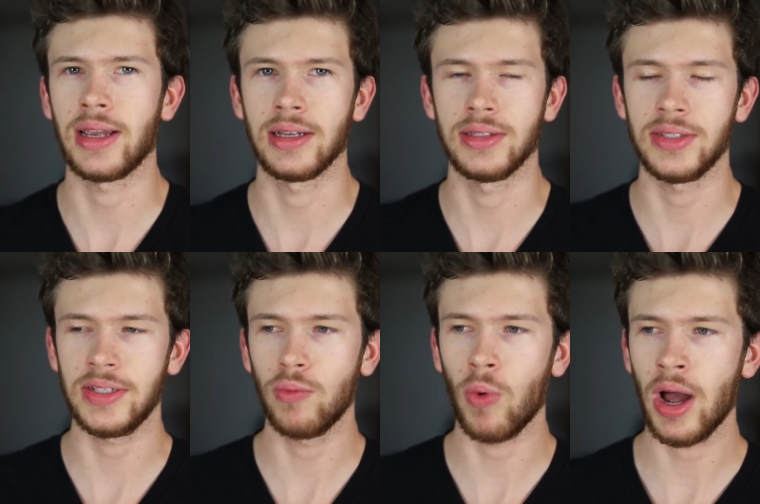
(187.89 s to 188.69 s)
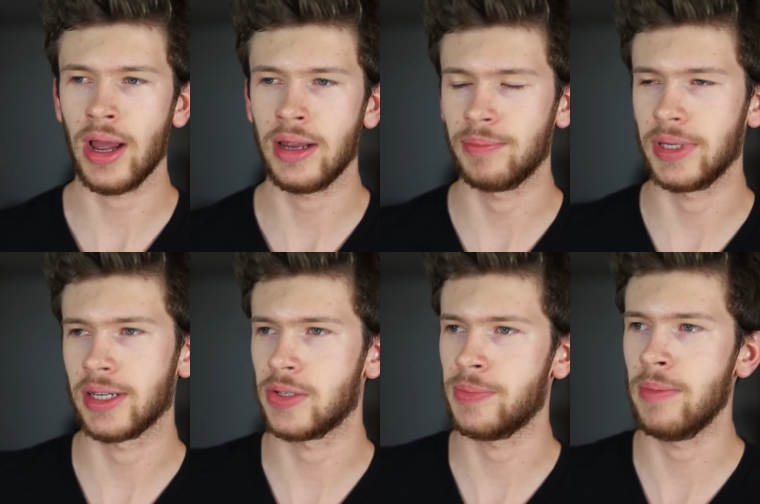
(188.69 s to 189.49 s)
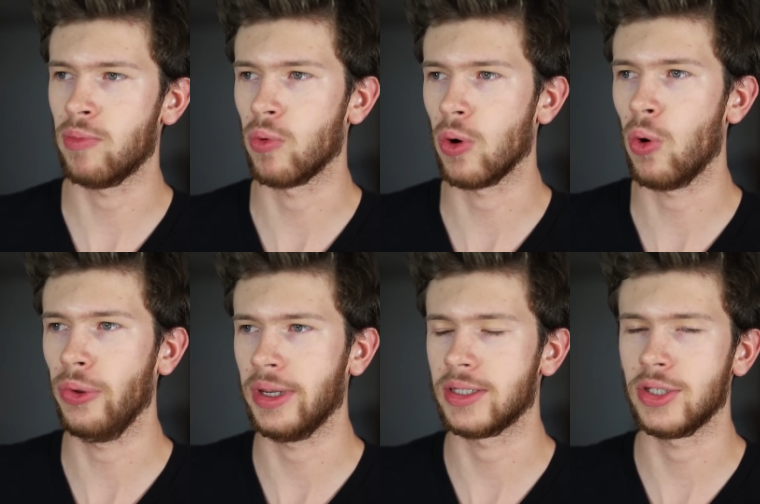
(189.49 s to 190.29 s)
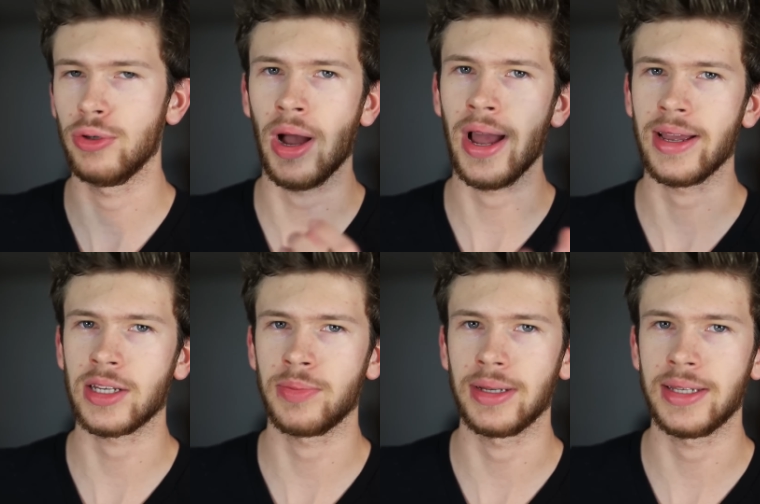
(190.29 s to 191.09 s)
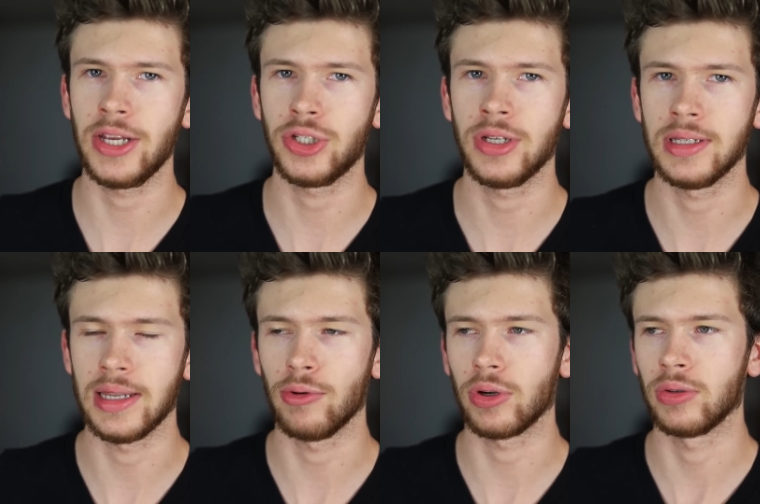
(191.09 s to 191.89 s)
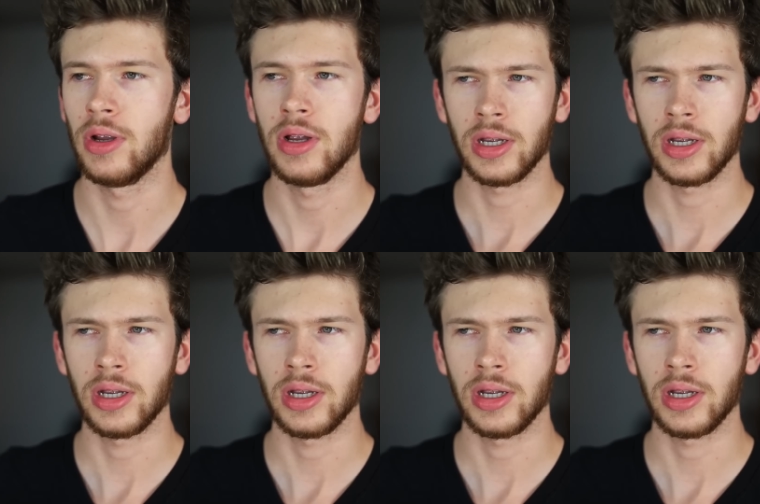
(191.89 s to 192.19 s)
I can see why, because people were holding it to high expectations and they were